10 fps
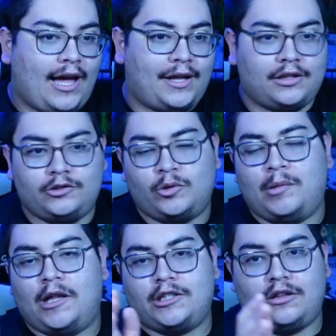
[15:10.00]
asking to
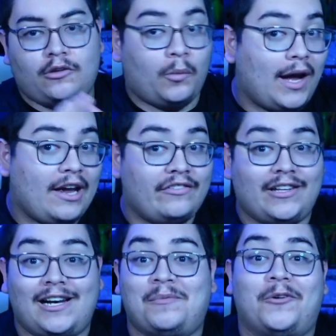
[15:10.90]
apologize to the
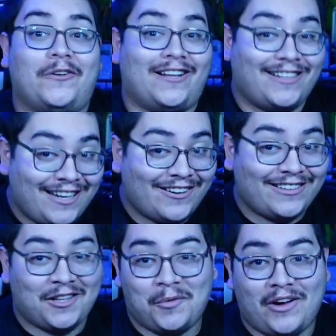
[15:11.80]
wife, and then him going to
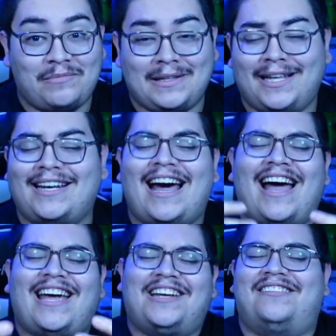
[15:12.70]
dinner, and then the wife being like,
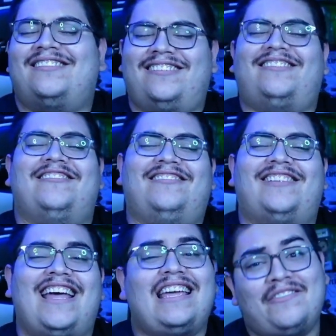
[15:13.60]
nah, I insist you
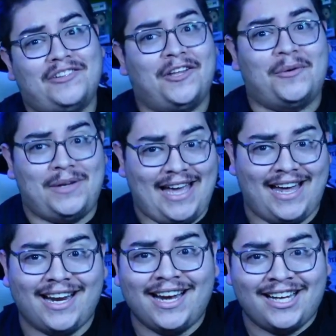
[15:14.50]
stay, even though we
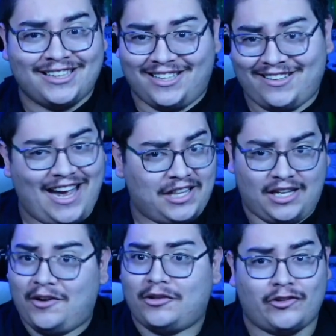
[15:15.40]
had the other guy
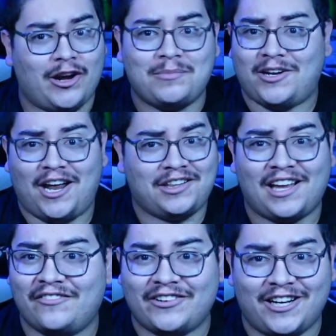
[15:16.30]
say, no, straight up, you're not
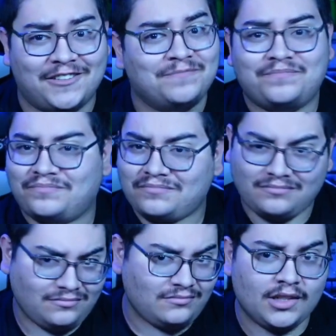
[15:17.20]
staying for dinner.
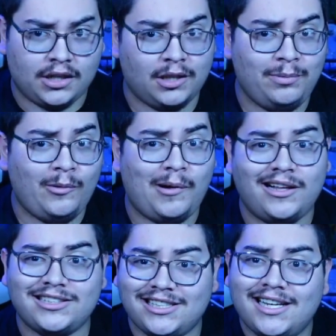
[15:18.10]
Simple
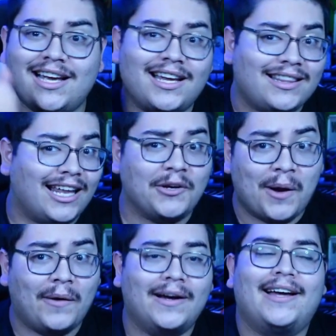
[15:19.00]
apology, then
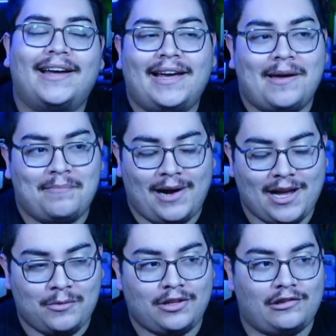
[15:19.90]
you out.
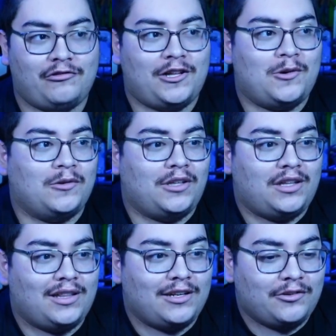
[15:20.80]
But it was just really cool to
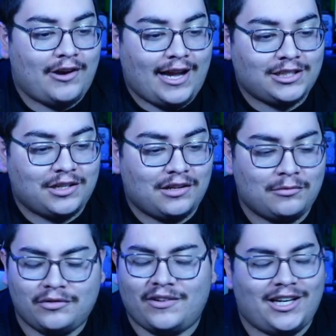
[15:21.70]
see the interactions.
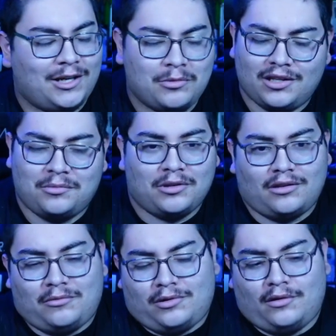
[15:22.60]
It was funny. It was it
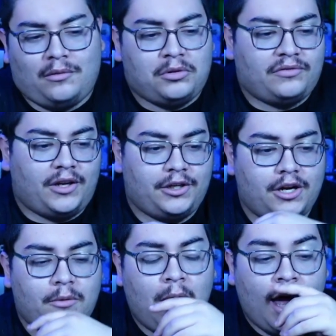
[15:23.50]
was it was it was fun,
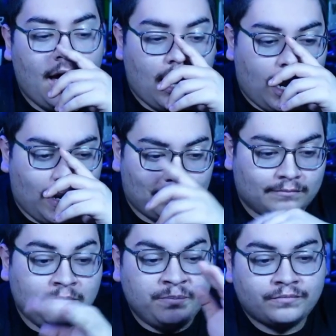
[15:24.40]
you know. Um,